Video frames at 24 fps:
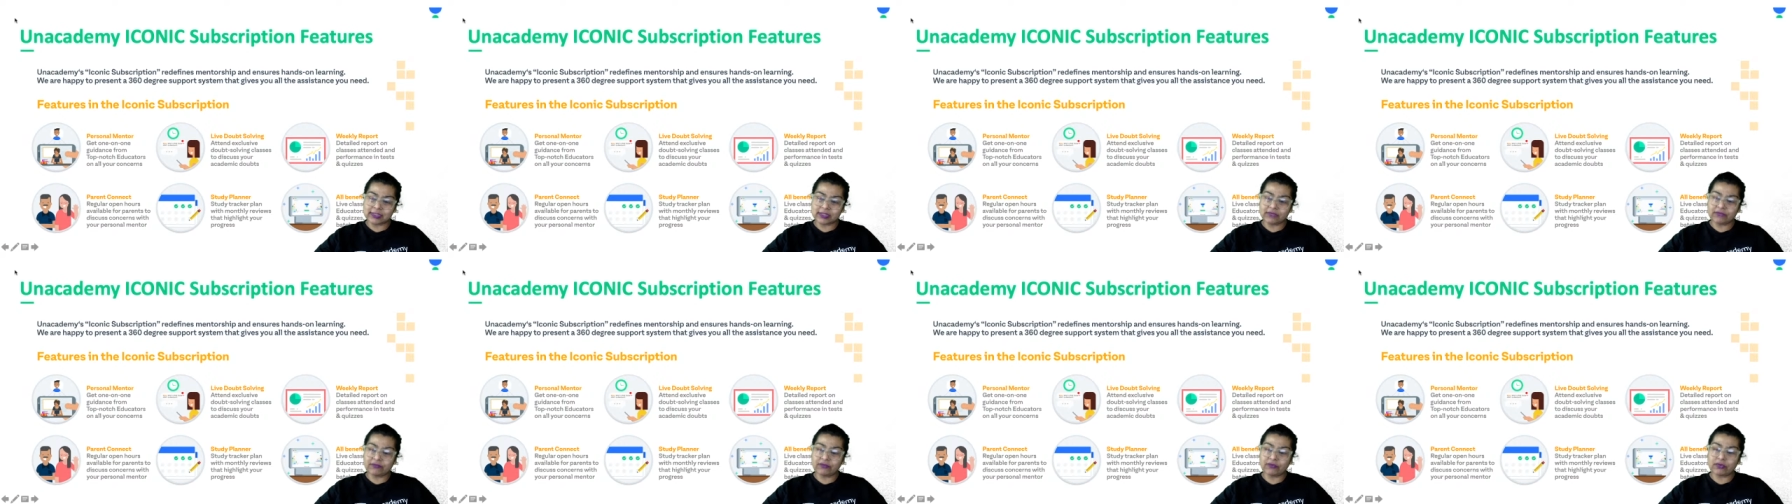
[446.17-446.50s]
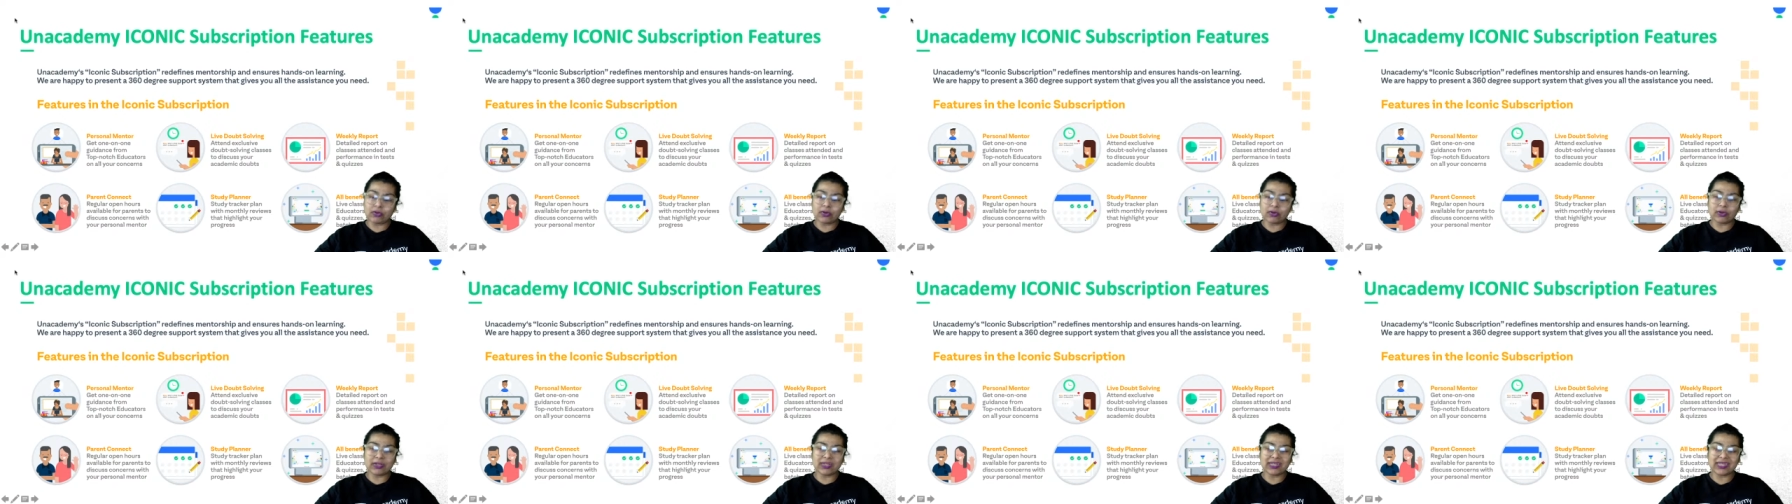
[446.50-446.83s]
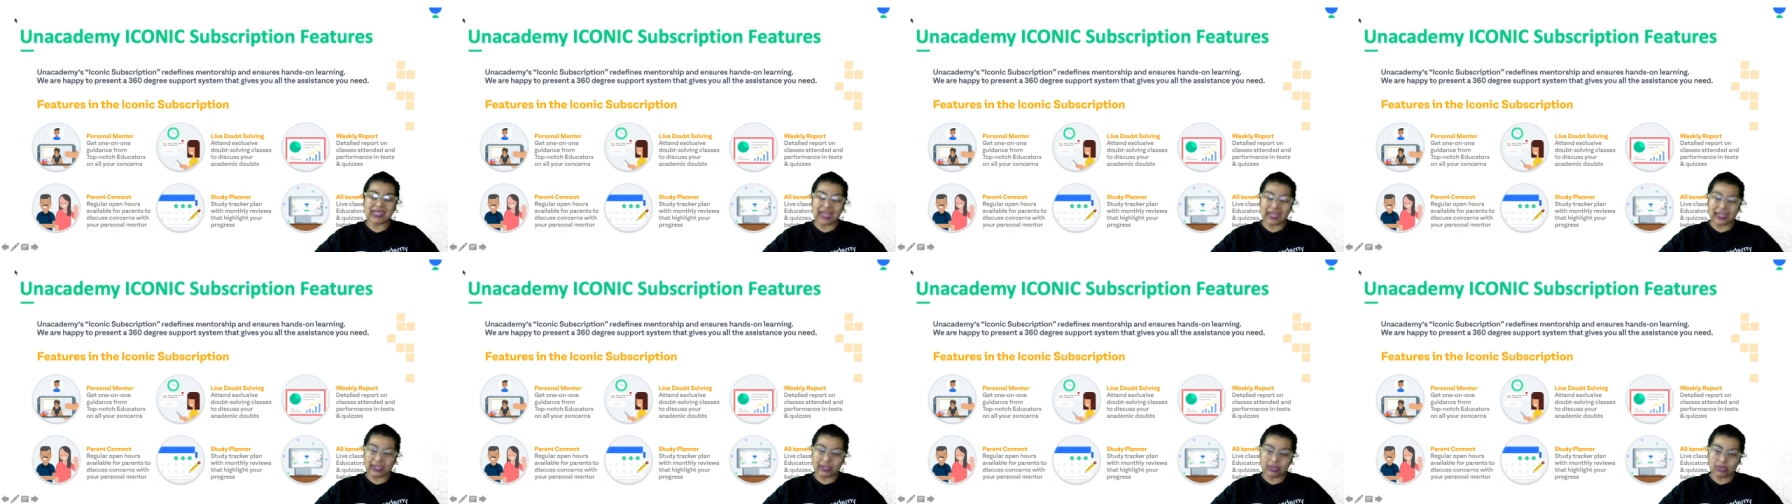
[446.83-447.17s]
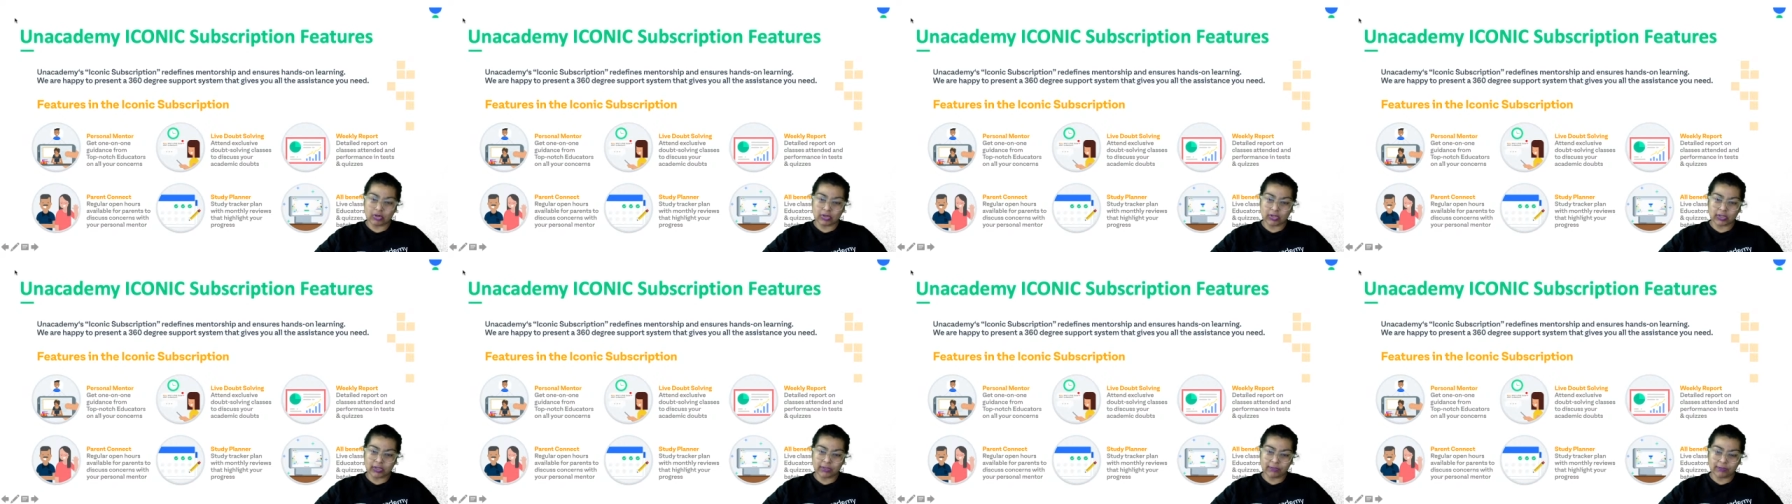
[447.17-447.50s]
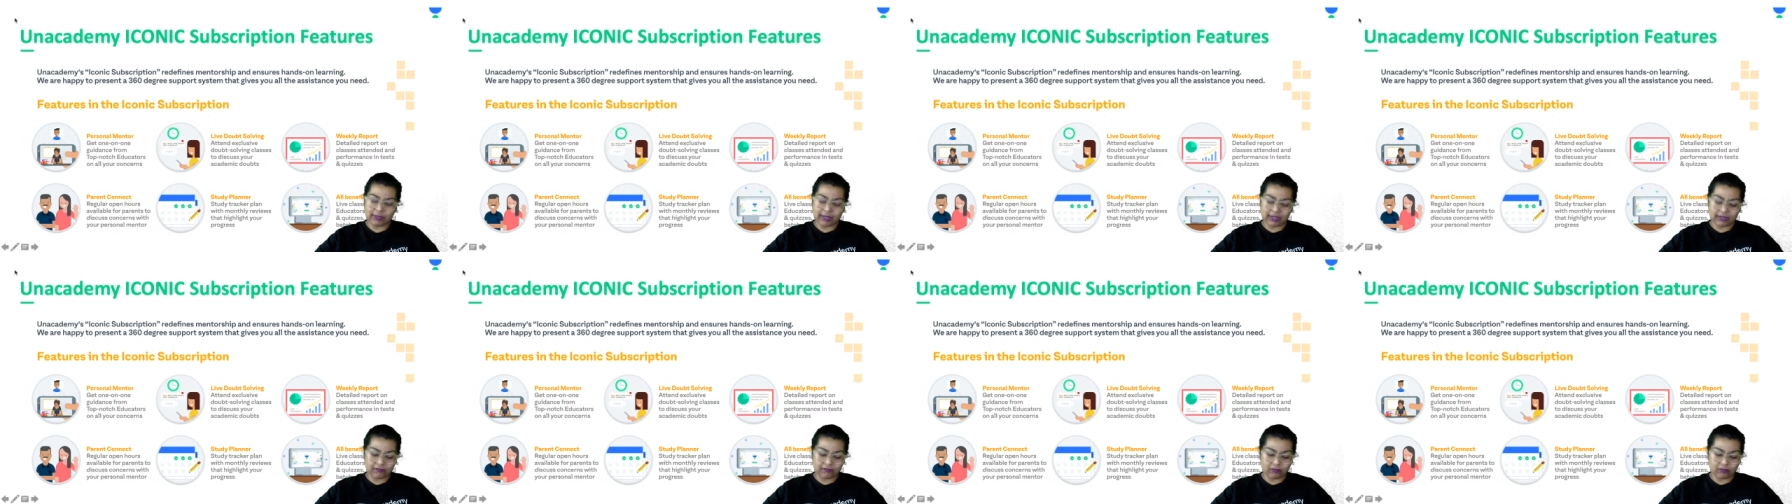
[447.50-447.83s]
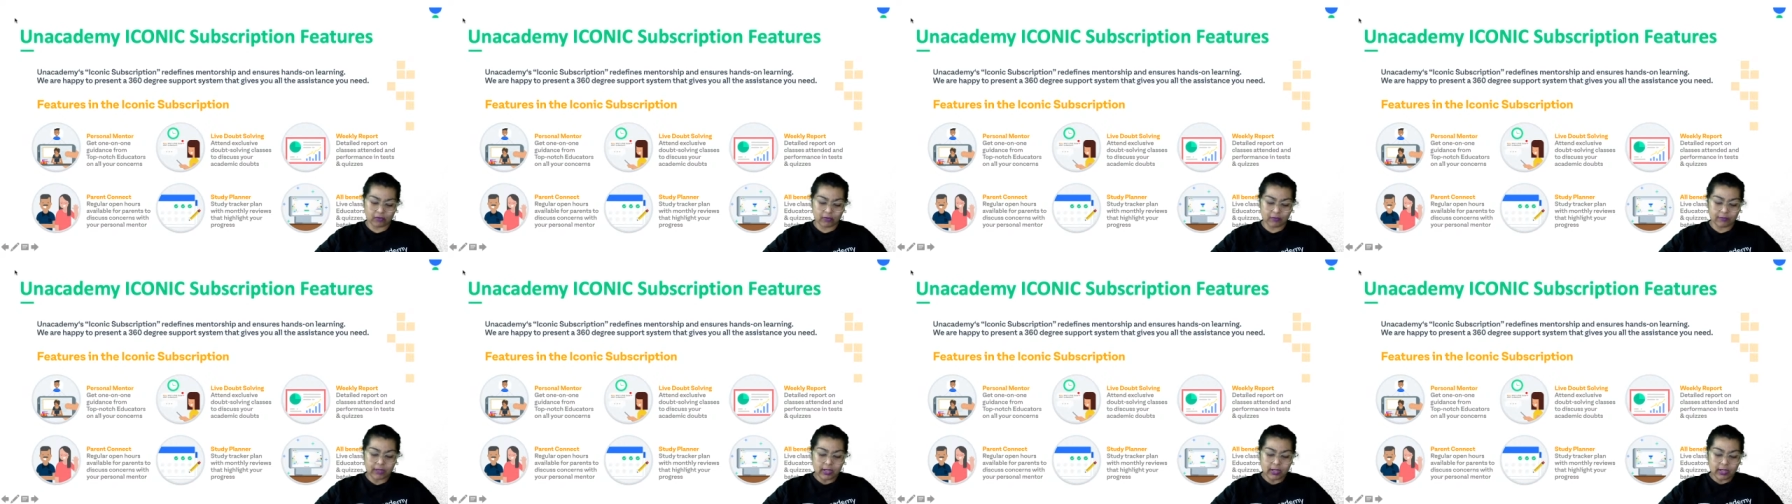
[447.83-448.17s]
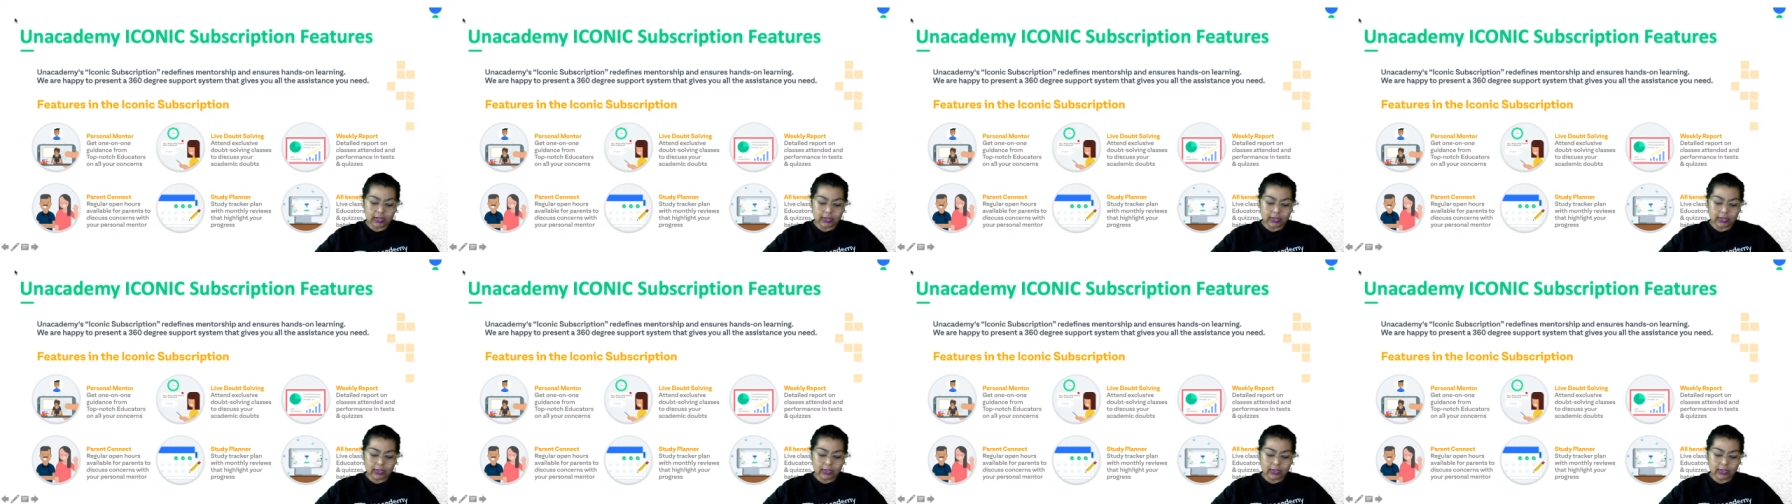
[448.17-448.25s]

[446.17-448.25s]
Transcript: if you're on the iconic platform,